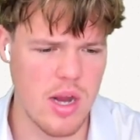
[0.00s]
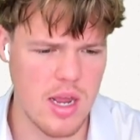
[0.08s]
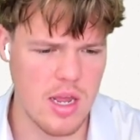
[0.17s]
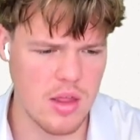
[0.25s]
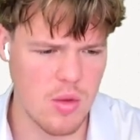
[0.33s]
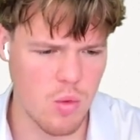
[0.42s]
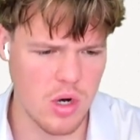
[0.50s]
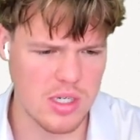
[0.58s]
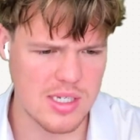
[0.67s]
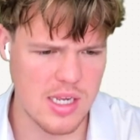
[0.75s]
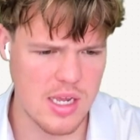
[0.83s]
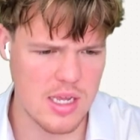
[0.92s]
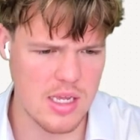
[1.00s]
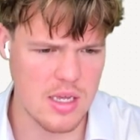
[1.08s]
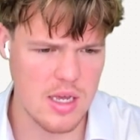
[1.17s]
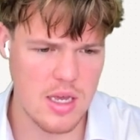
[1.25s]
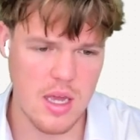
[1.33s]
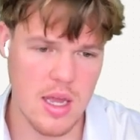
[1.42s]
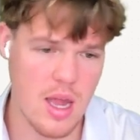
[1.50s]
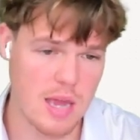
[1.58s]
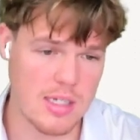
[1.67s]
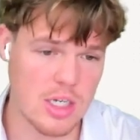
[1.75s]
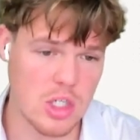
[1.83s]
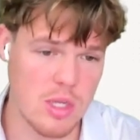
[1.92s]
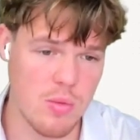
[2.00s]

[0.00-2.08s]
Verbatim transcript: And then we're going to say, essentially,